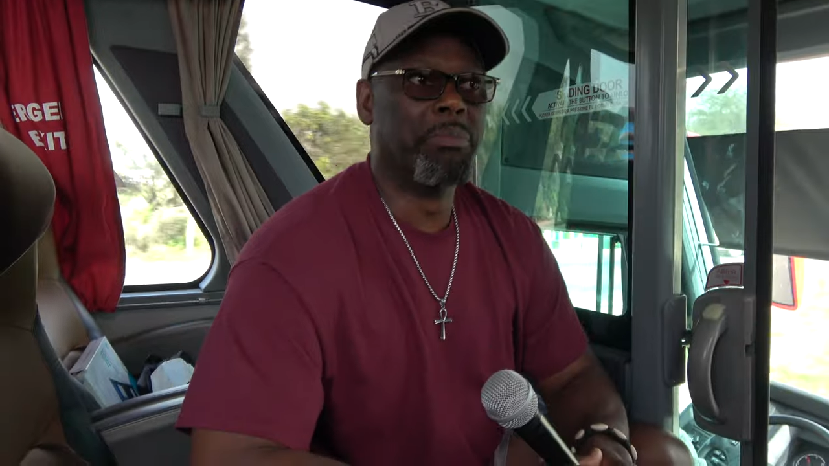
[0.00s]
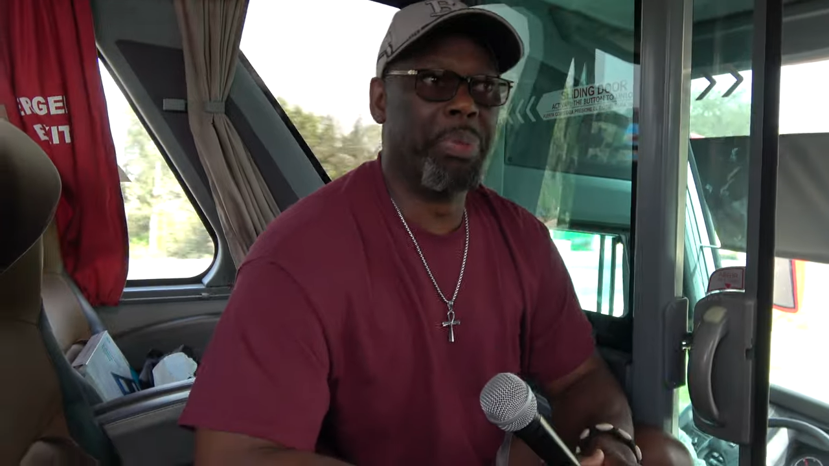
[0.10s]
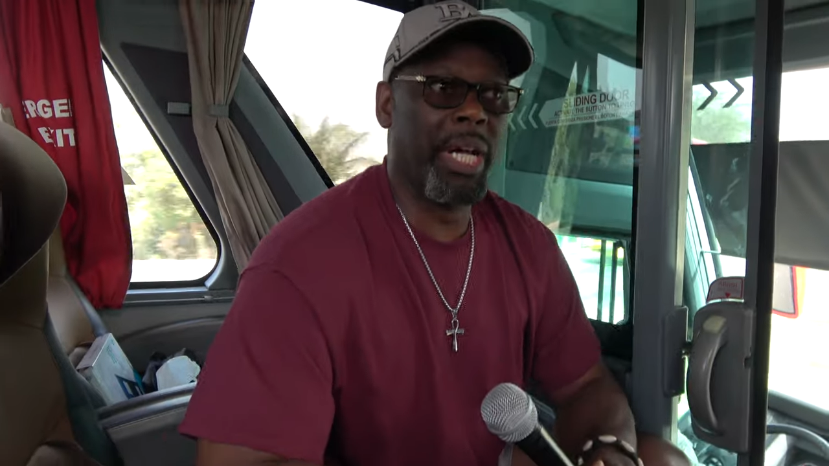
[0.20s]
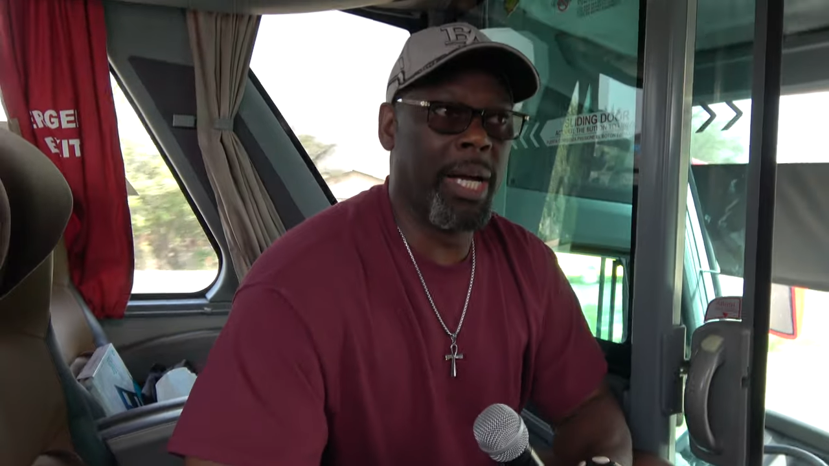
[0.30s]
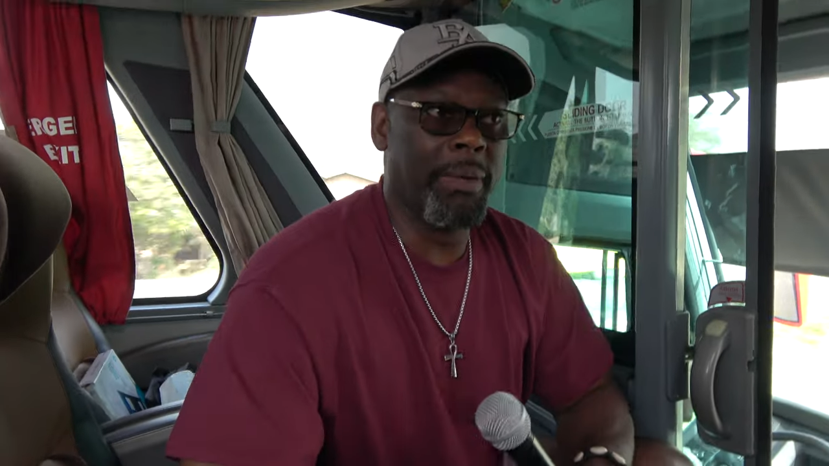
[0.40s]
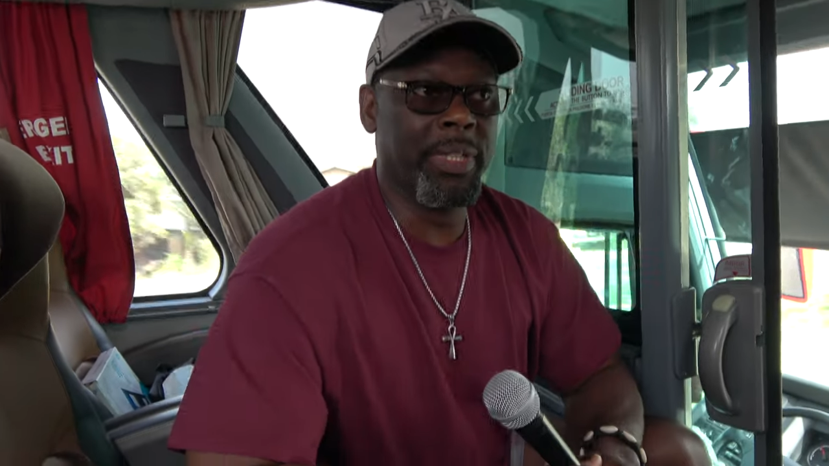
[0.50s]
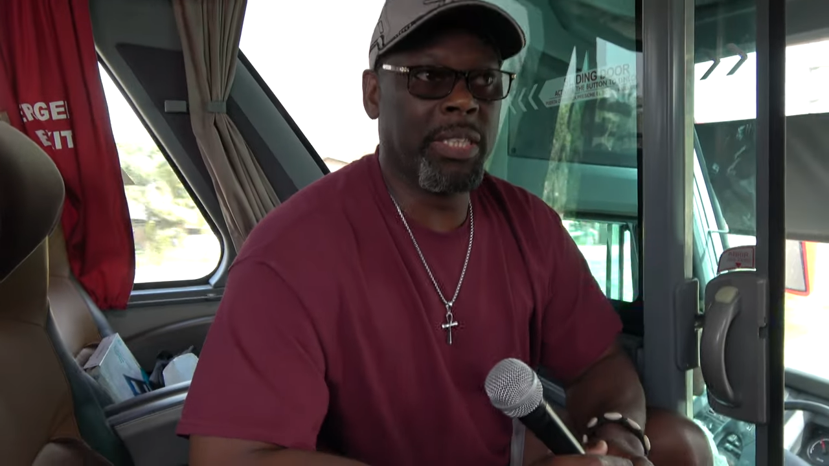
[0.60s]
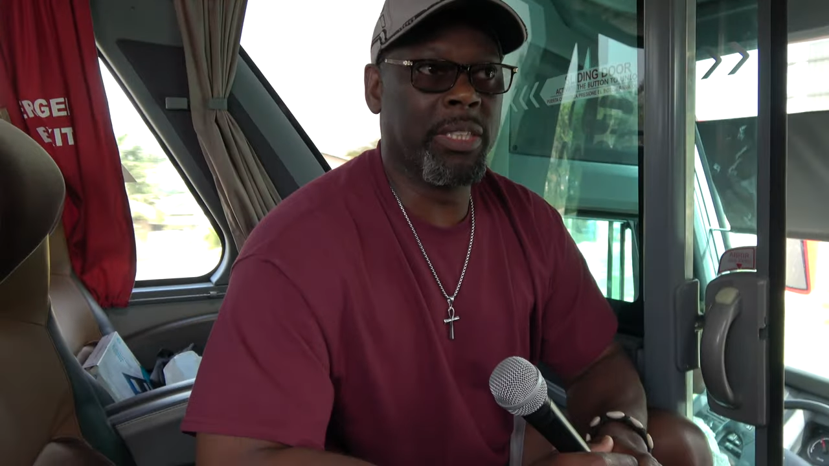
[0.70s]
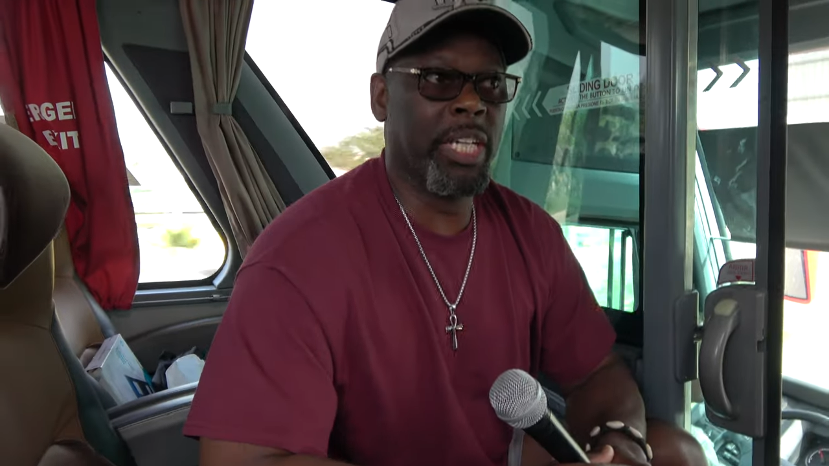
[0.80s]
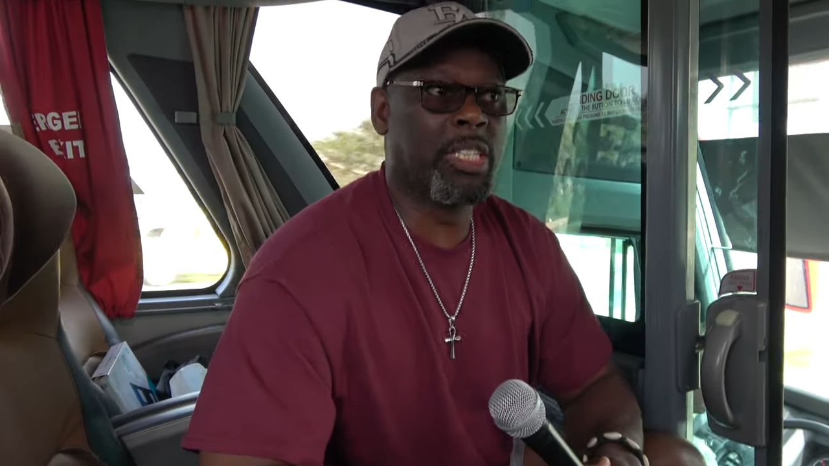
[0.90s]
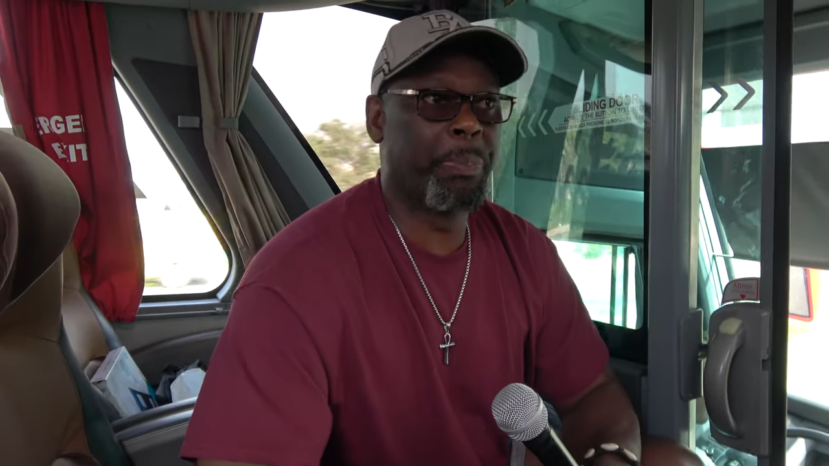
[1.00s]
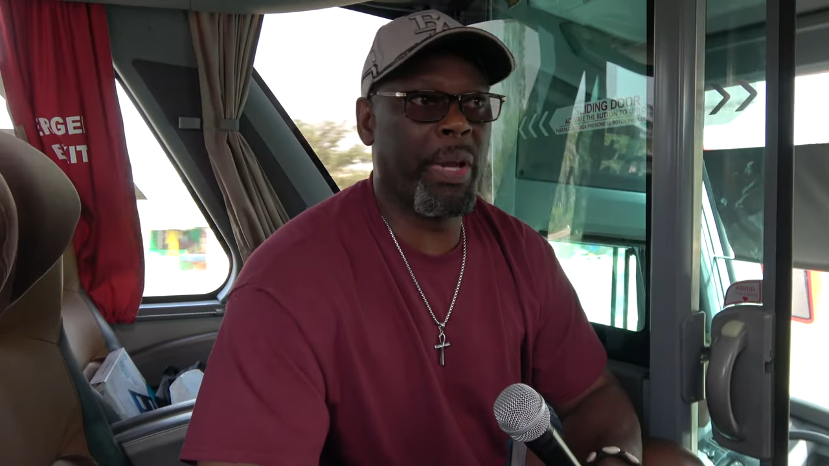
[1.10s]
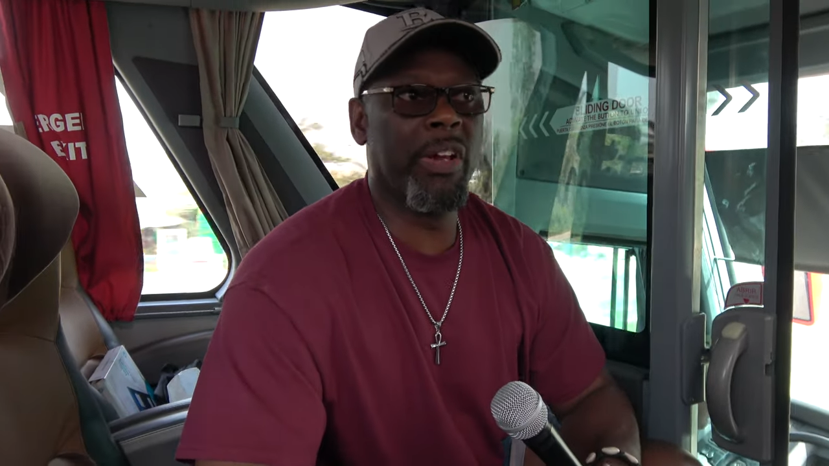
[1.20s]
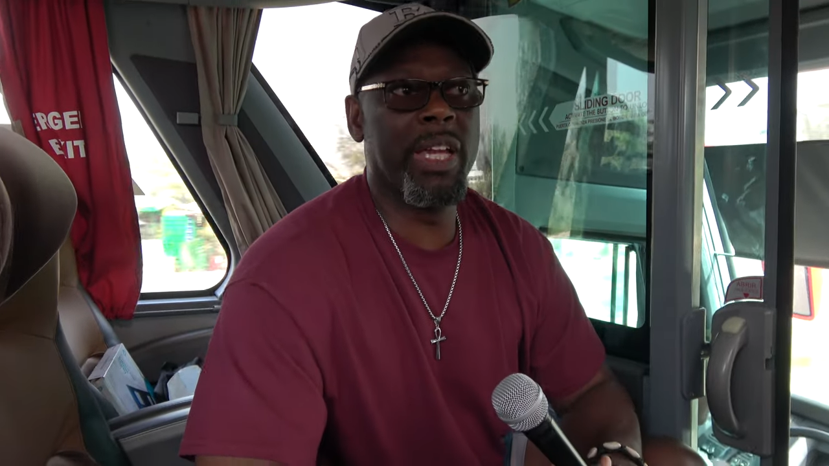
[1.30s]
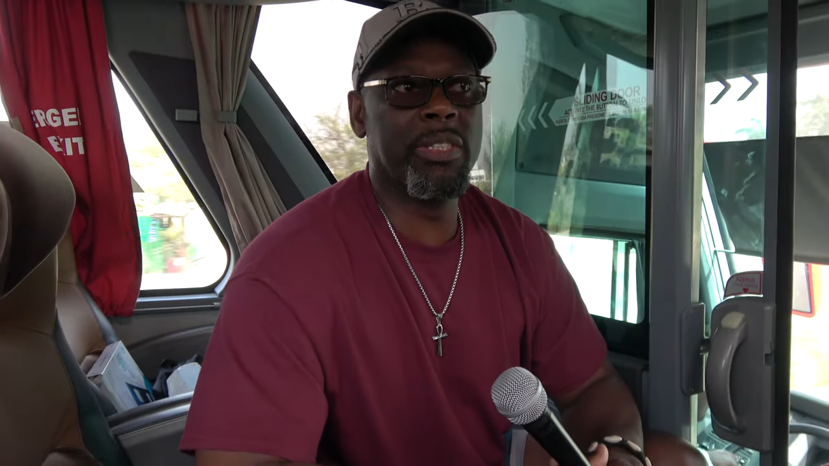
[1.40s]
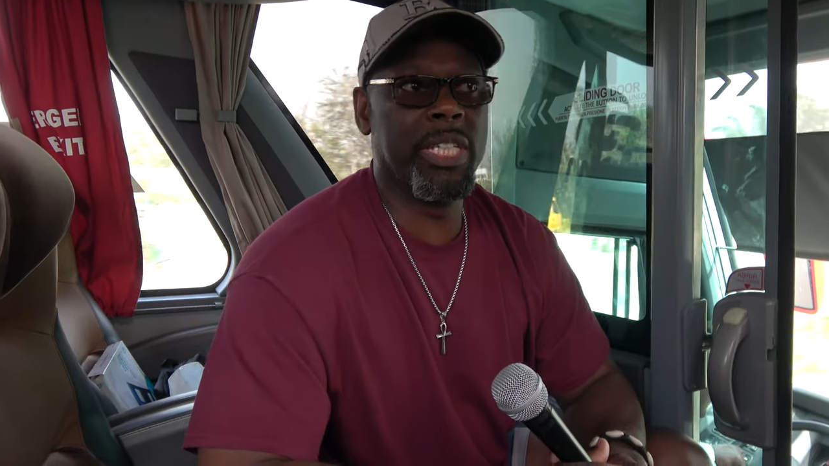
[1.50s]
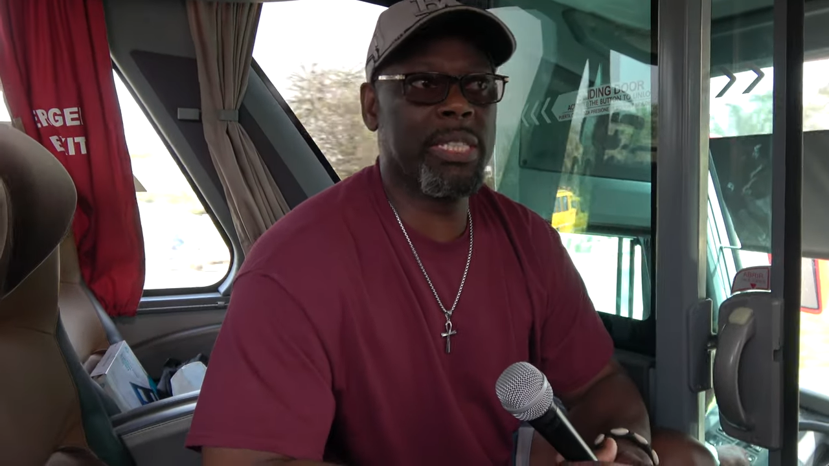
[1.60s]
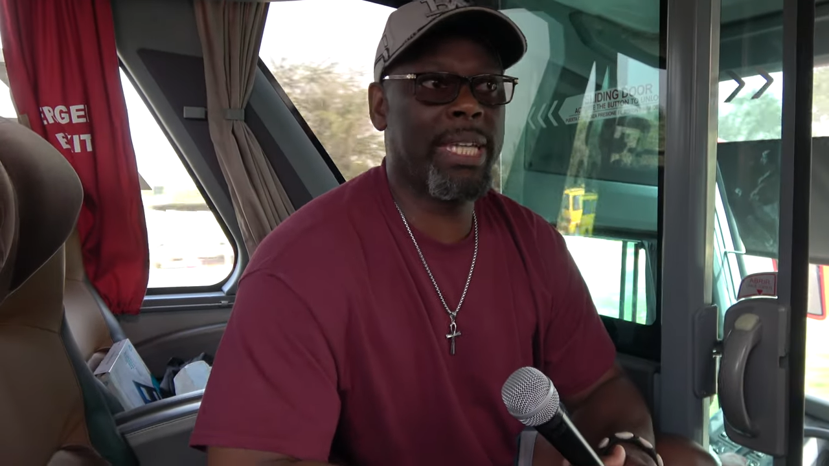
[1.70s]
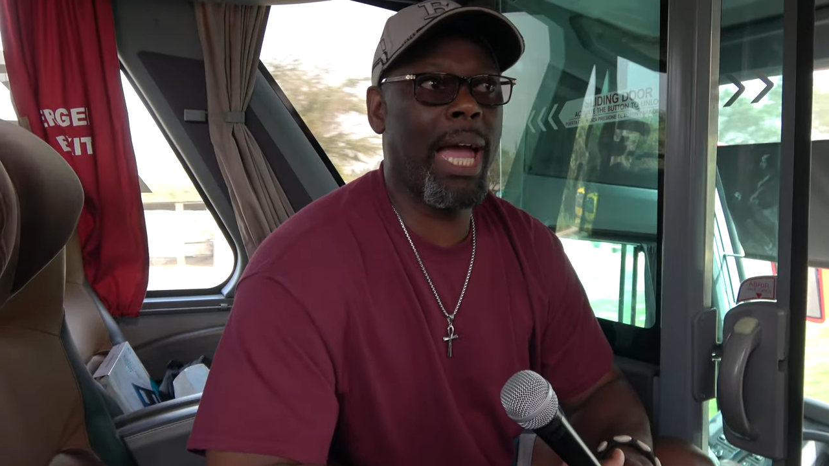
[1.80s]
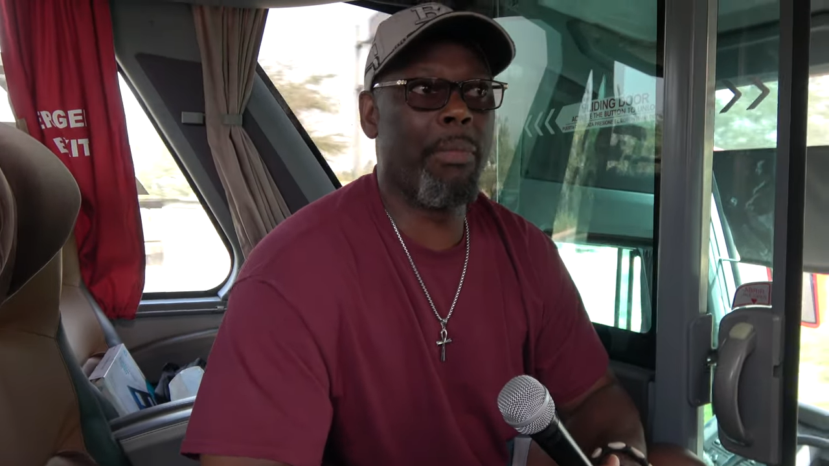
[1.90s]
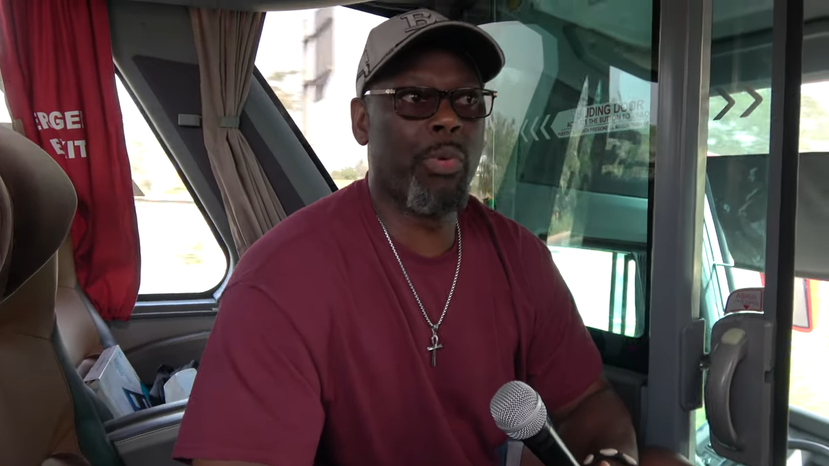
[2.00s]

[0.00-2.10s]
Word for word: But um, the, the experience this time